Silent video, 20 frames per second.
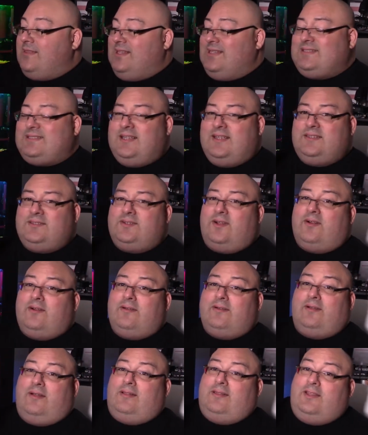these things
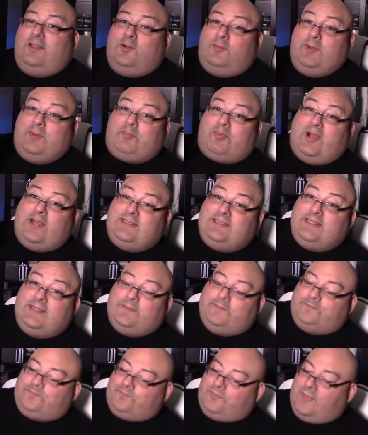are a little bit pricey.
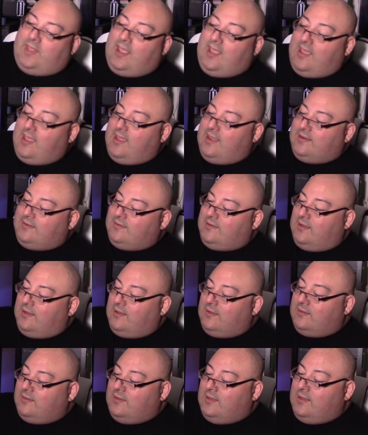And
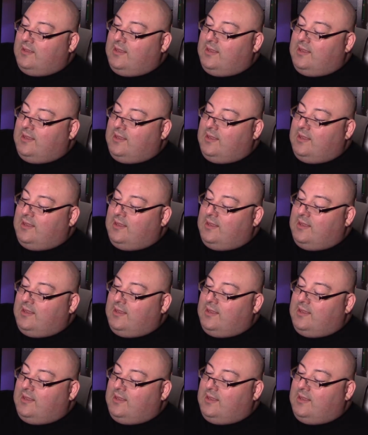uh,